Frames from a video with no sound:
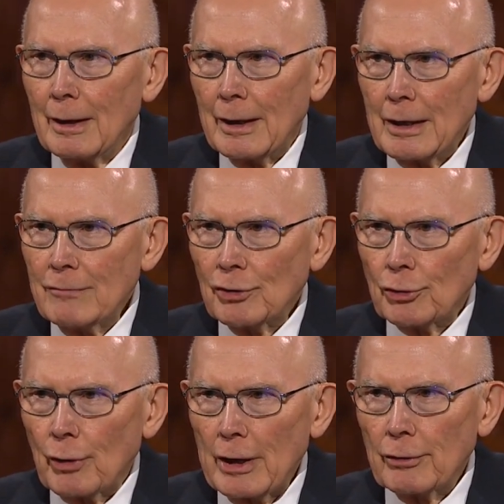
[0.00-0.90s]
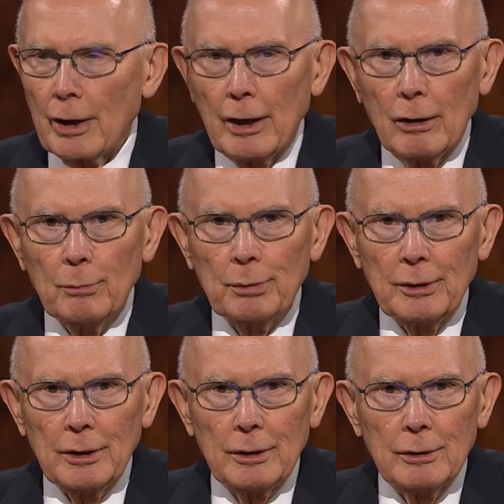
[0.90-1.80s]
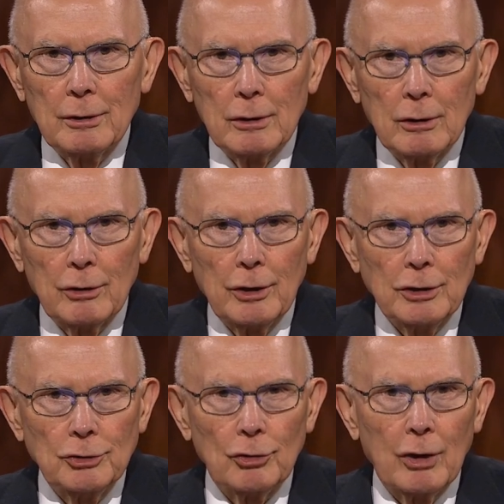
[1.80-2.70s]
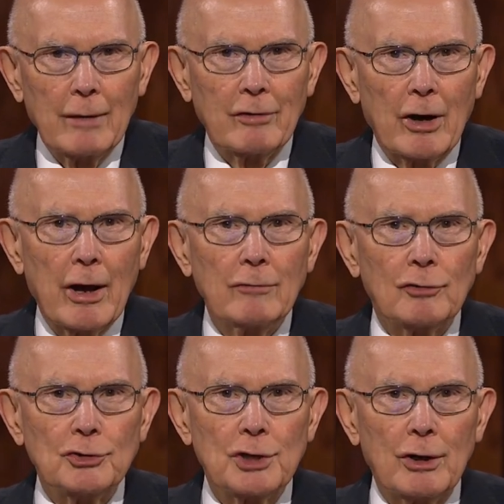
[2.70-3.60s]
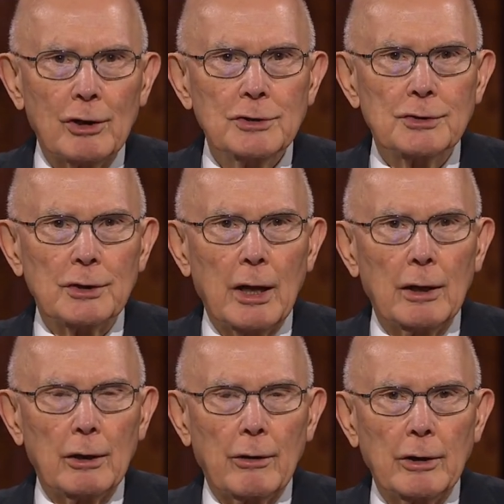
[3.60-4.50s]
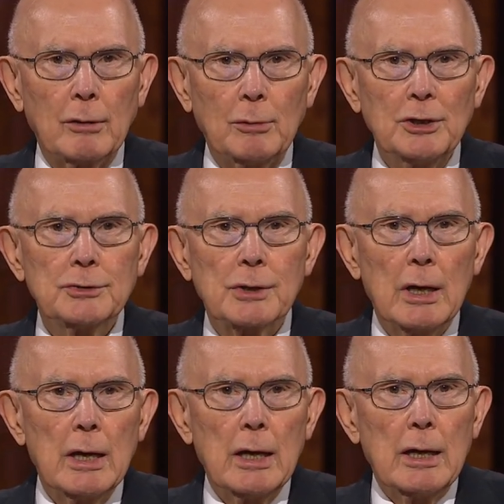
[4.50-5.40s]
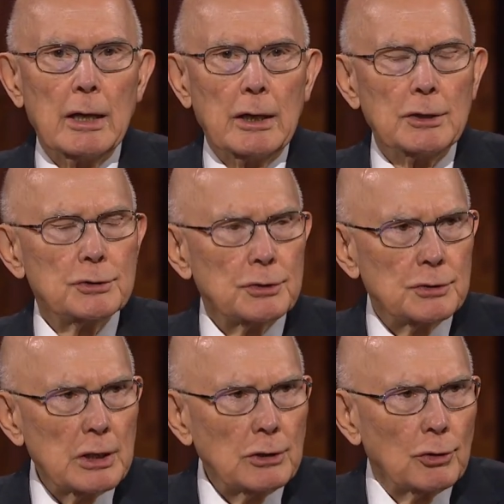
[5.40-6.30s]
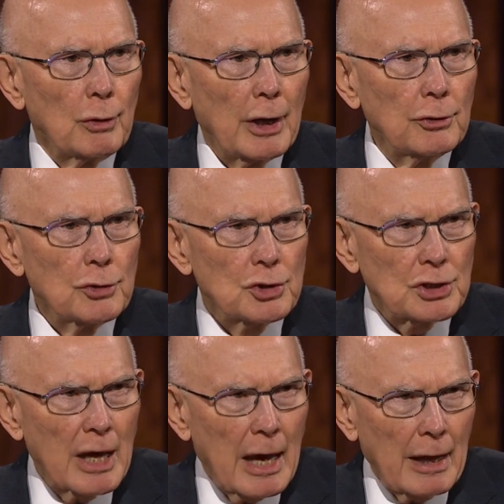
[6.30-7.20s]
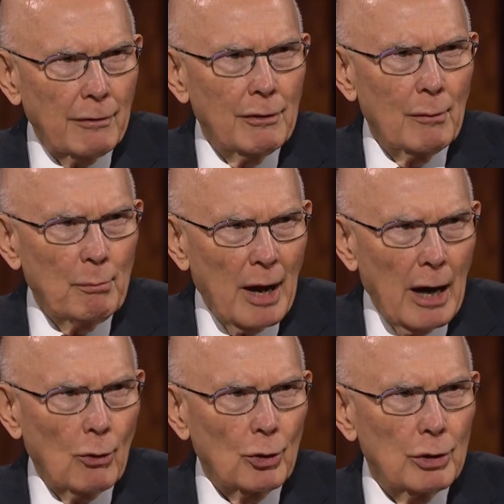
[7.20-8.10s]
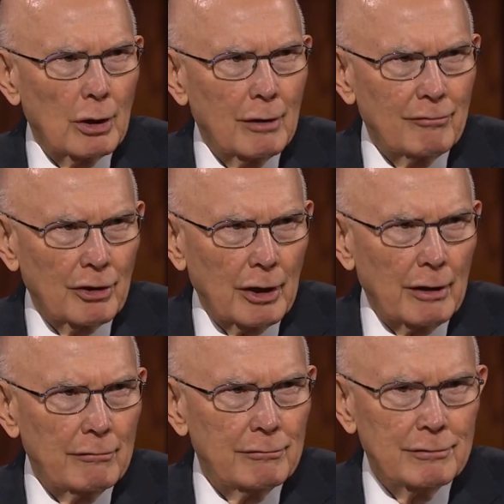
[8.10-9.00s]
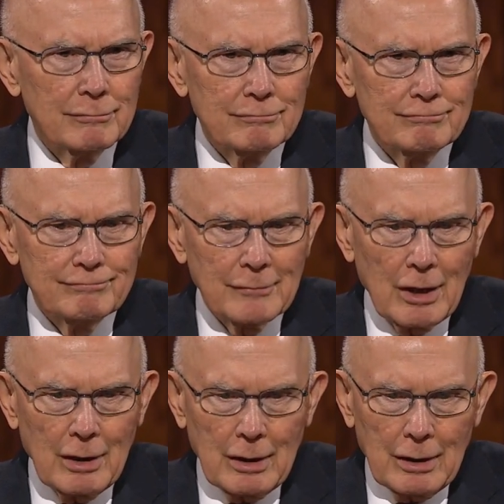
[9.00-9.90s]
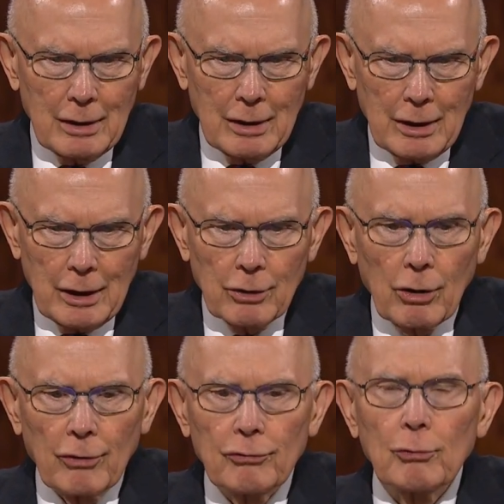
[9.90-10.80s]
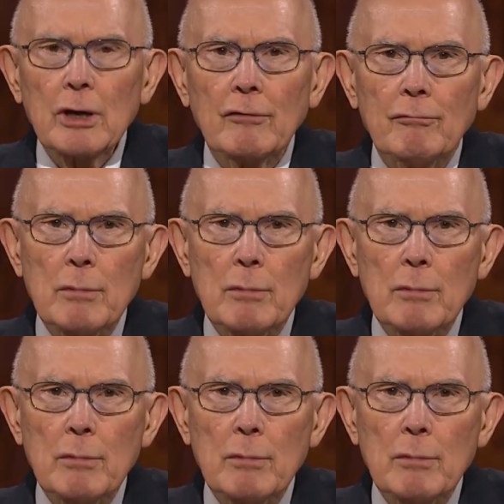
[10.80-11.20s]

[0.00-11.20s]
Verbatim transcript: An even greater help in learning to love our adversaries and our enemies is to seek to understand the power of love. Here are three of